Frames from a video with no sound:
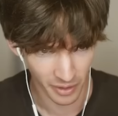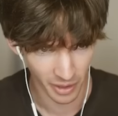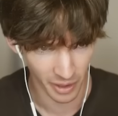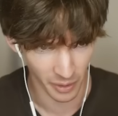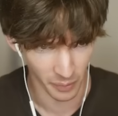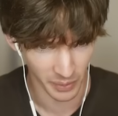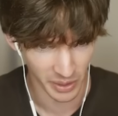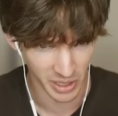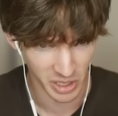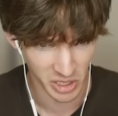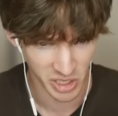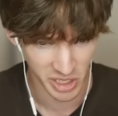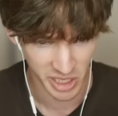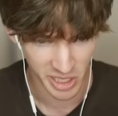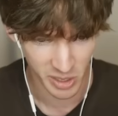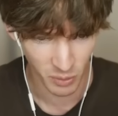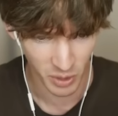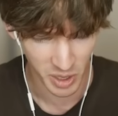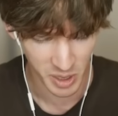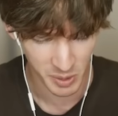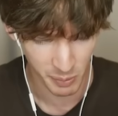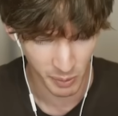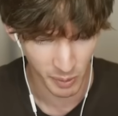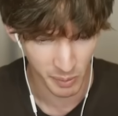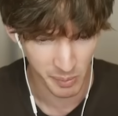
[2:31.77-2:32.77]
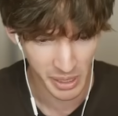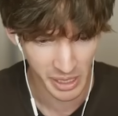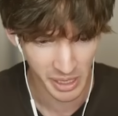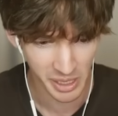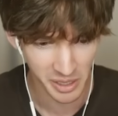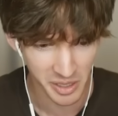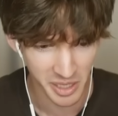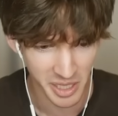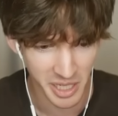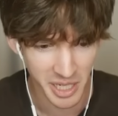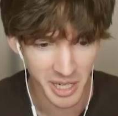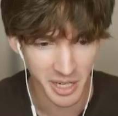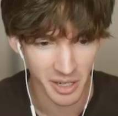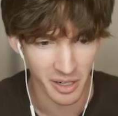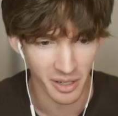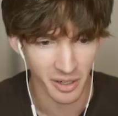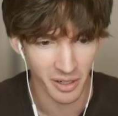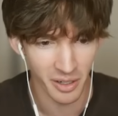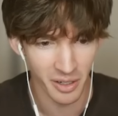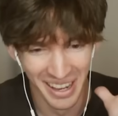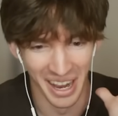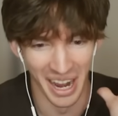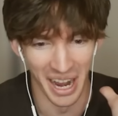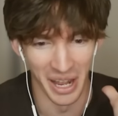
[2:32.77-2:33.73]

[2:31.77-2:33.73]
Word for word: All right, we can see what's permitted here.